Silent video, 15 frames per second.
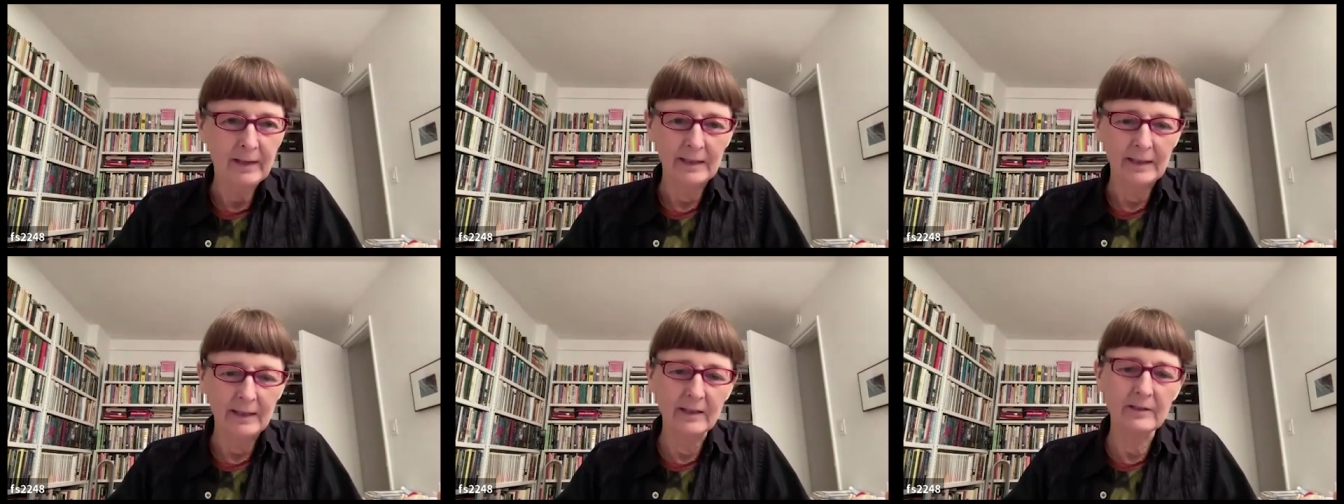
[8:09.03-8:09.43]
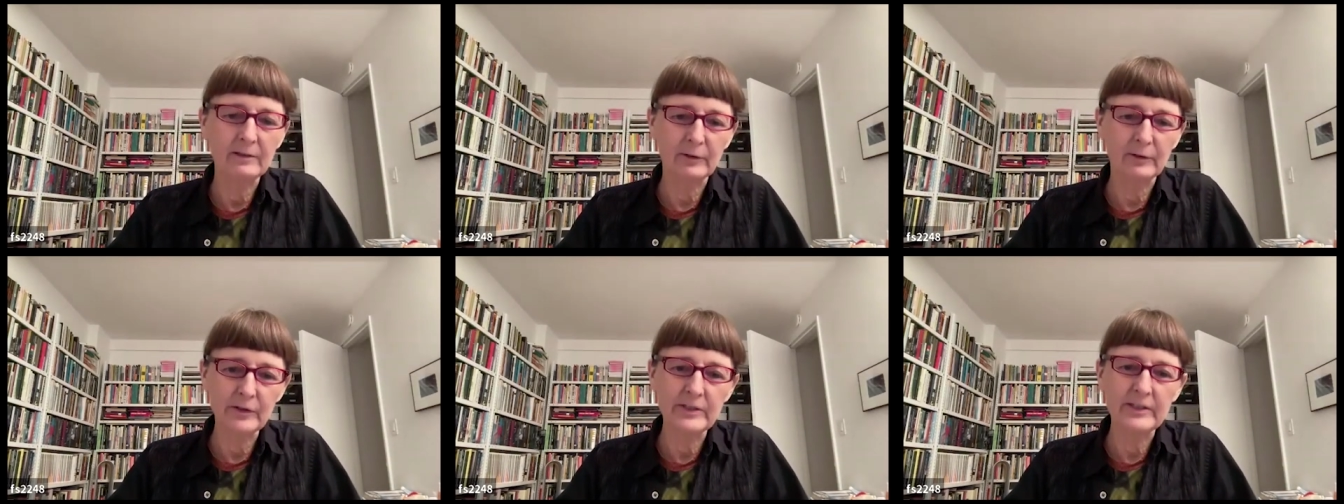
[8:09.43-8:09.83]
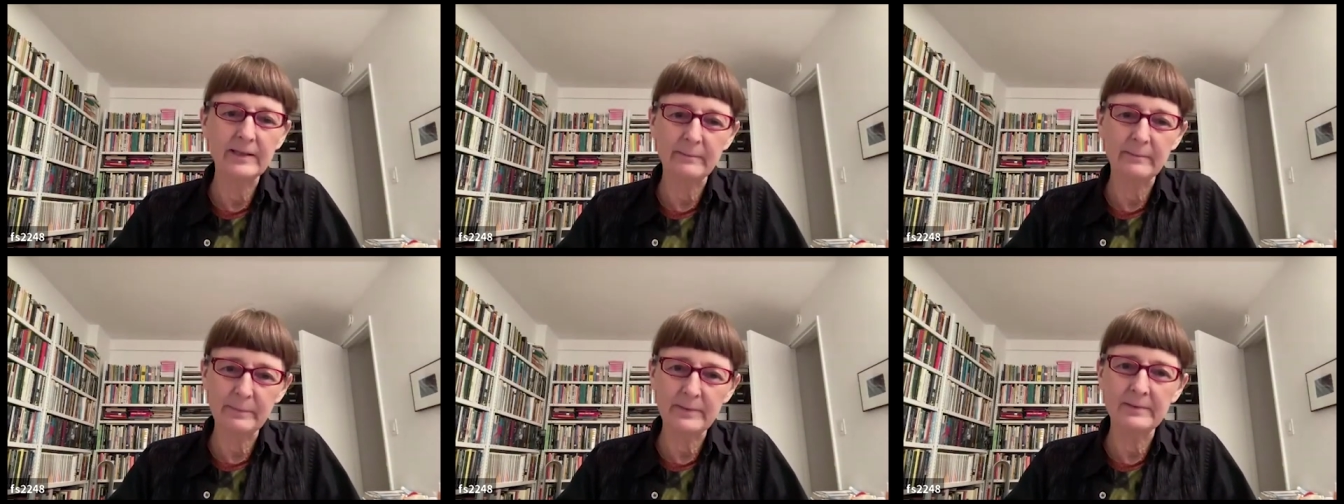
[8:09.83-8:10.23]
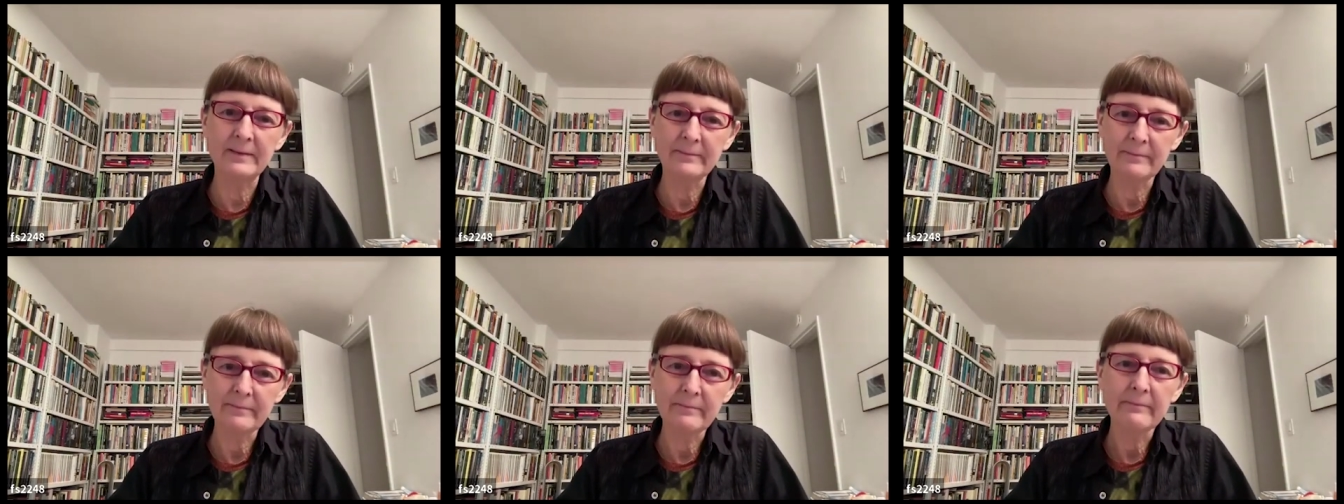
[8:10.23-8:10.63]
in
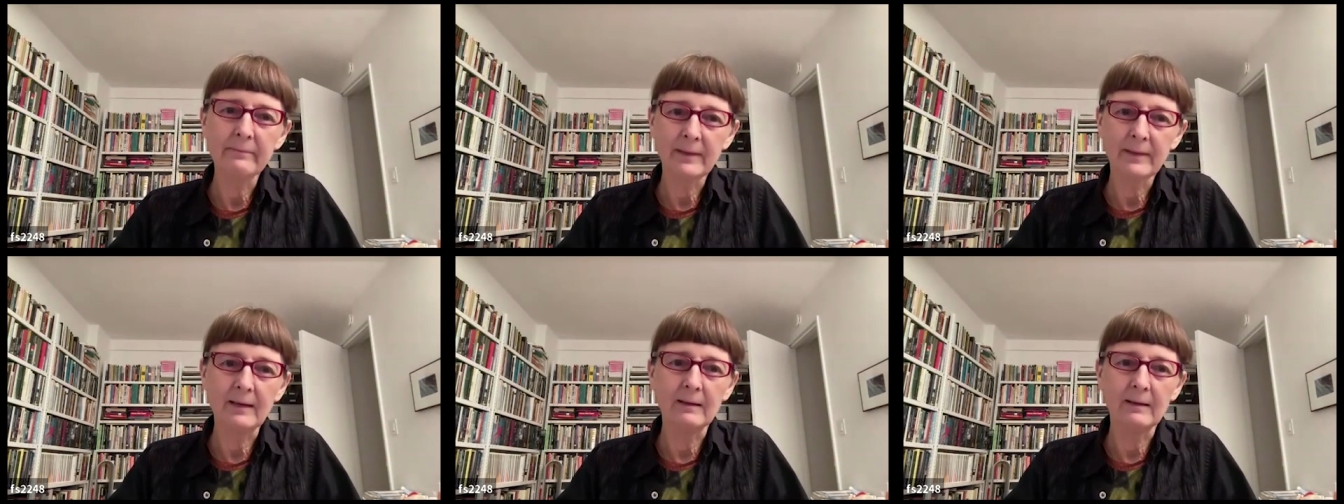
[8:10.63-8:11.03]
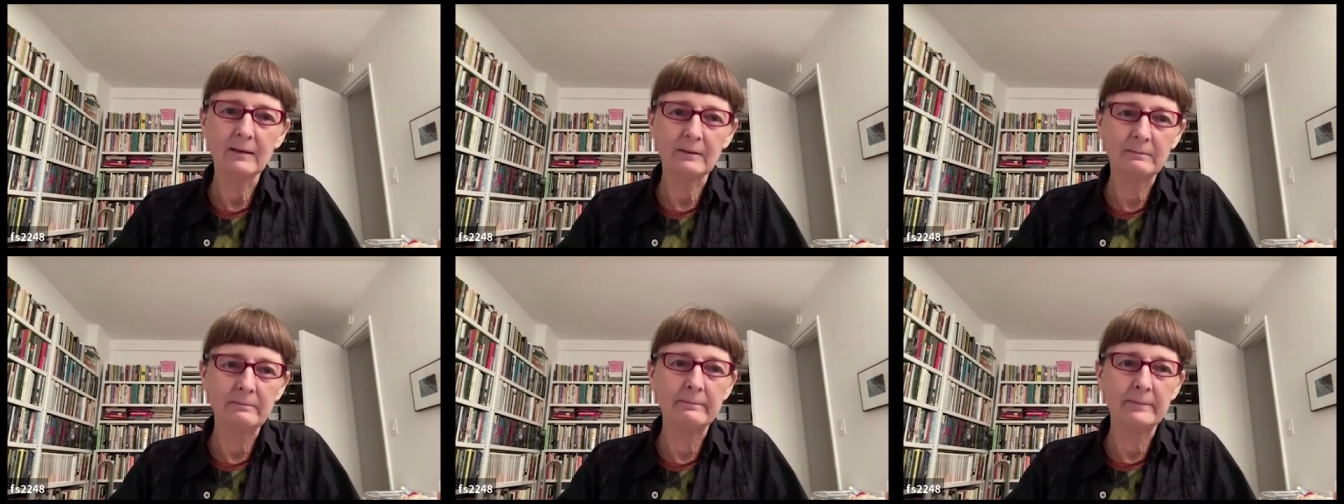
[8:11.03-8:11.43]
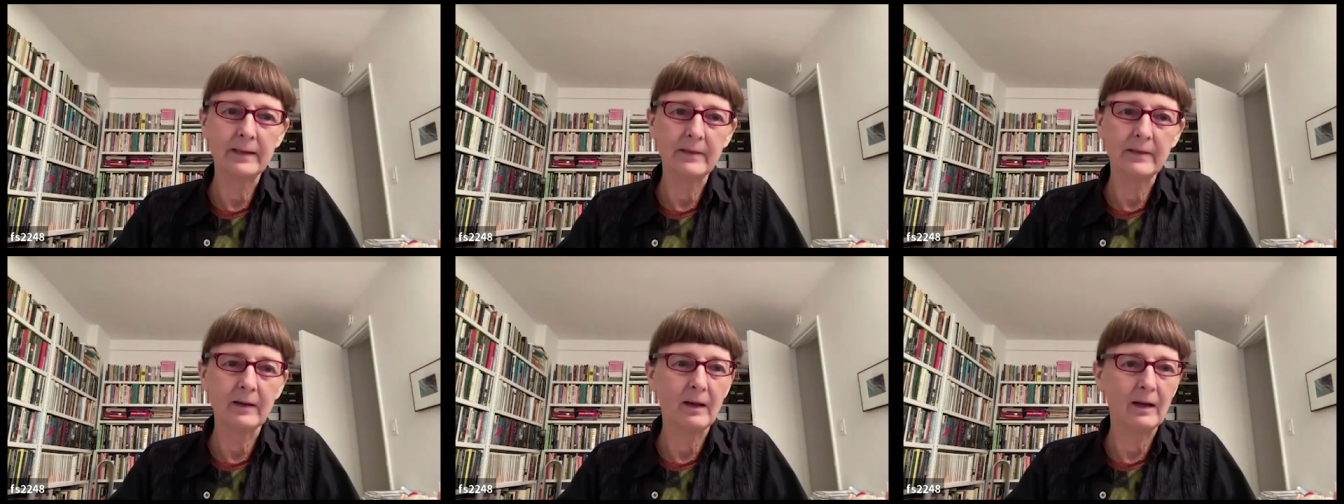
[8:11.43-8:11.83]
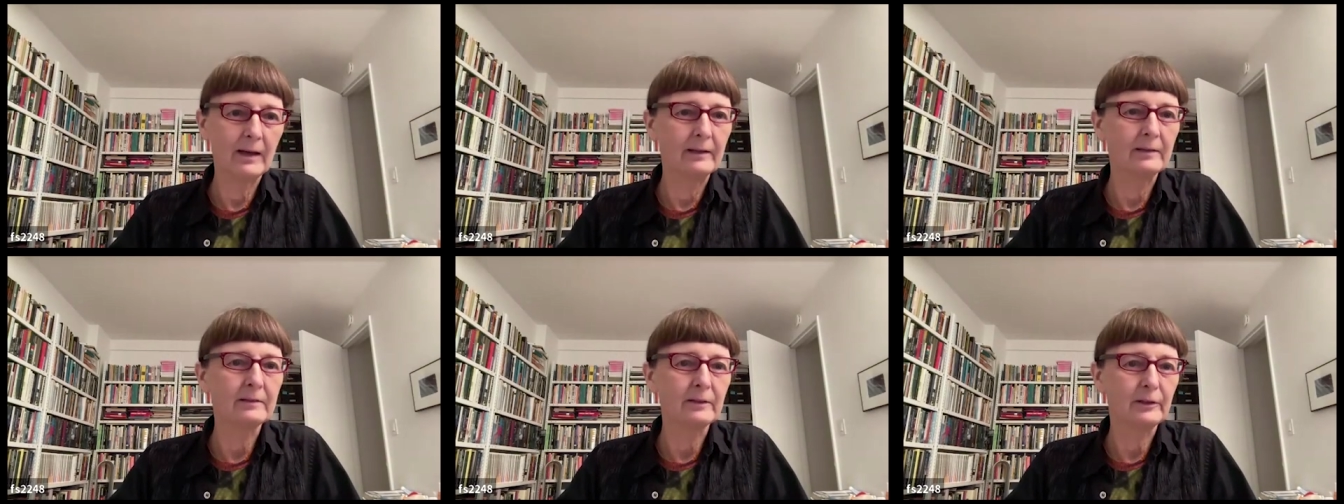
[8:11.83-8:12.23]
internships um, and the
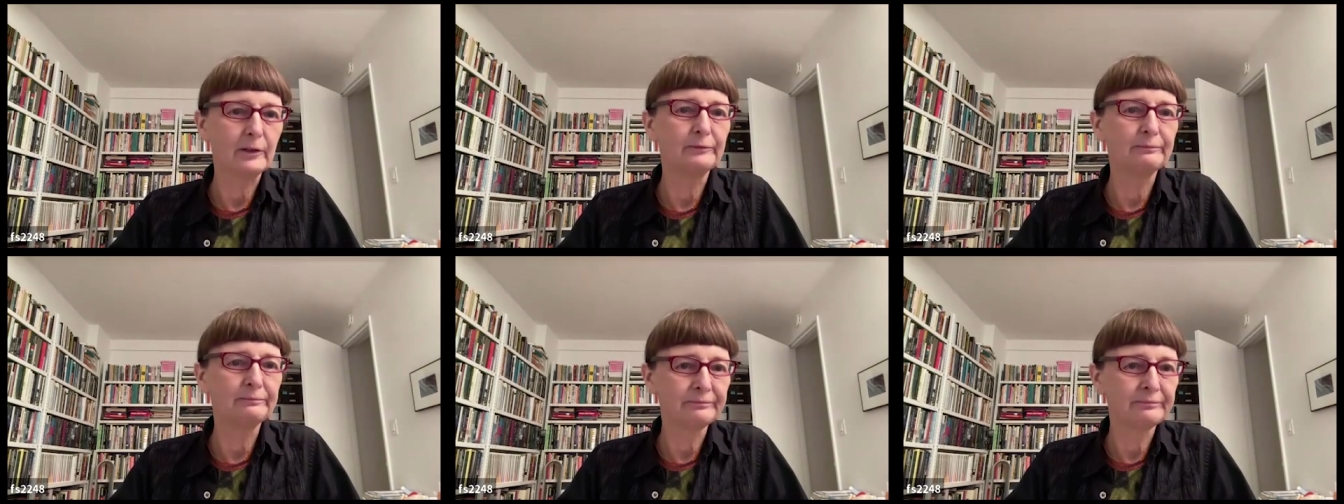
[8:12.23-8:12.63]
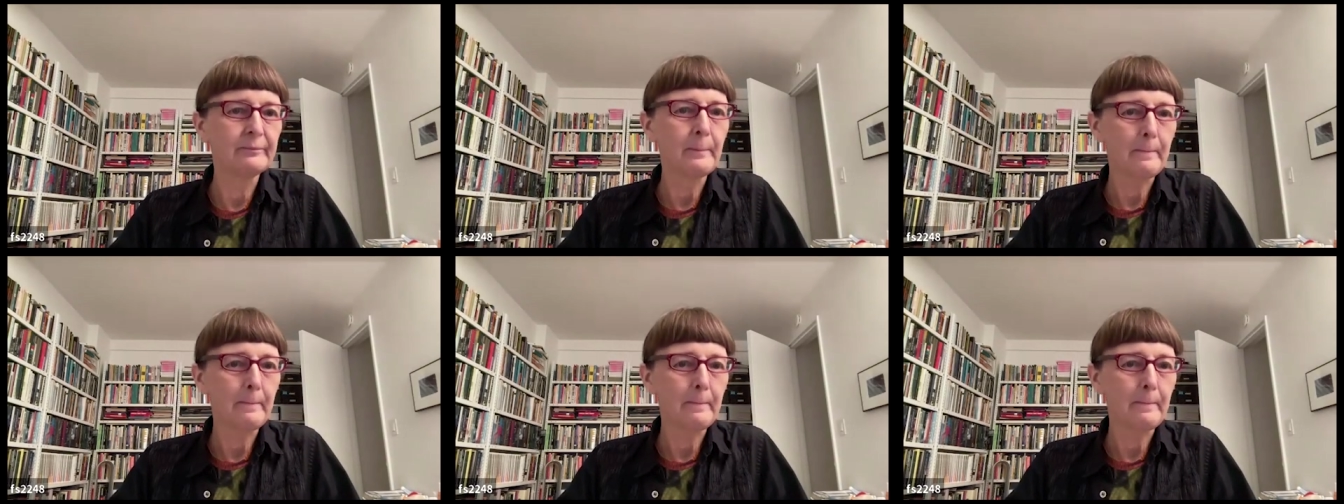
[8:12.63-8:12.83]
like. So